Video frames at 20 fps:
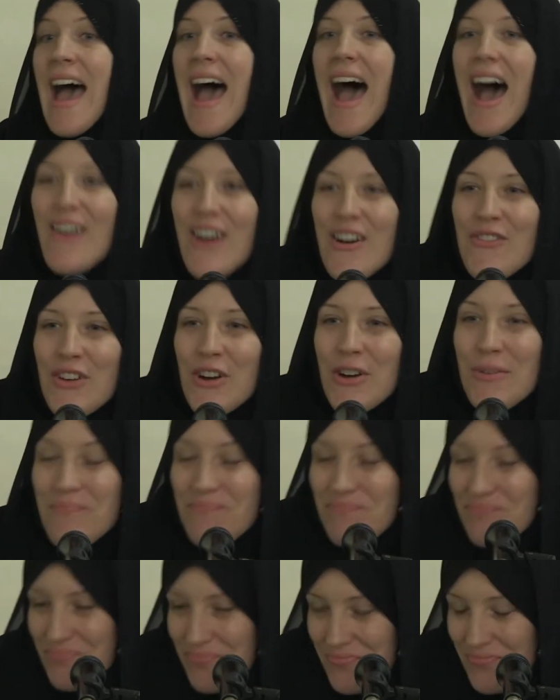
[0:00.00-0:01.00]

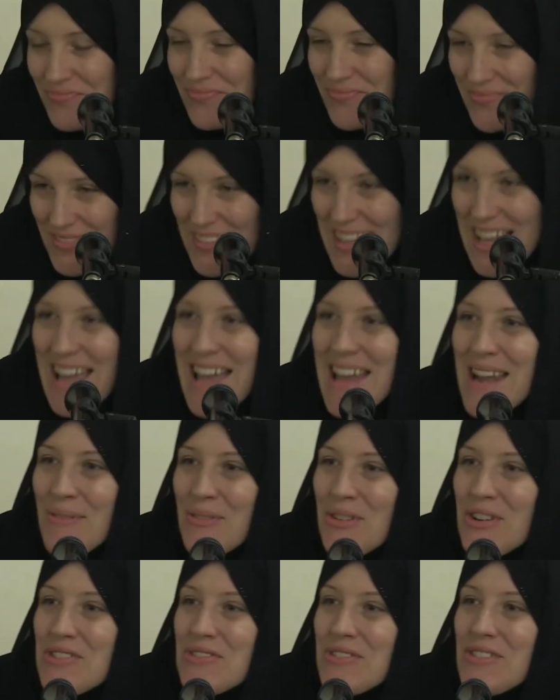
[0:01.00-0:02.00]
However,
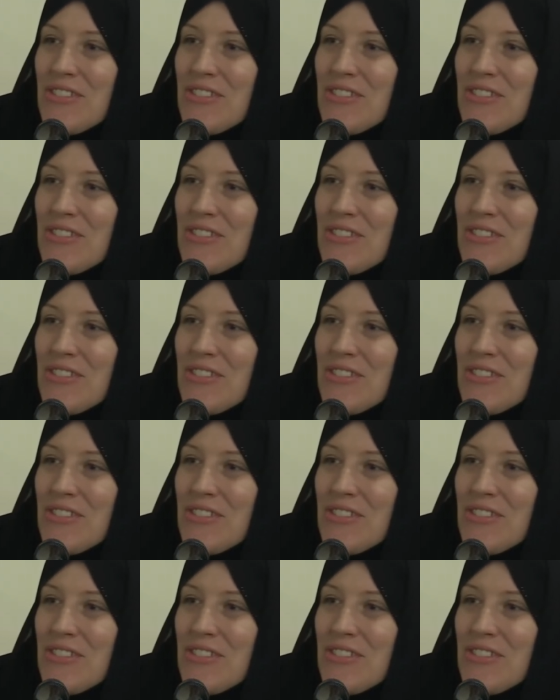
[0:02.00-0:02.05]
I'm going